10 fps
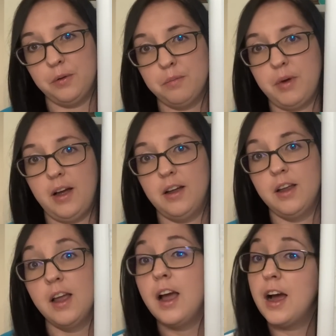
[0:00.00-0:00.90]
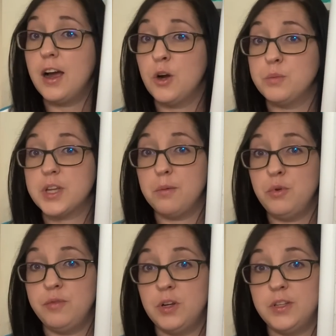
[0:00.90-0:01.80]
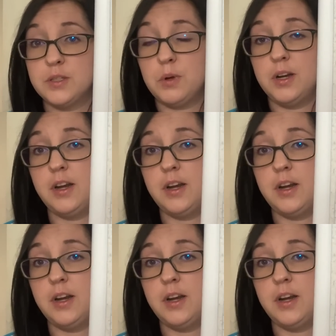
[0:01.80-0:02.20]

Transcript: But hope to get moving on this one.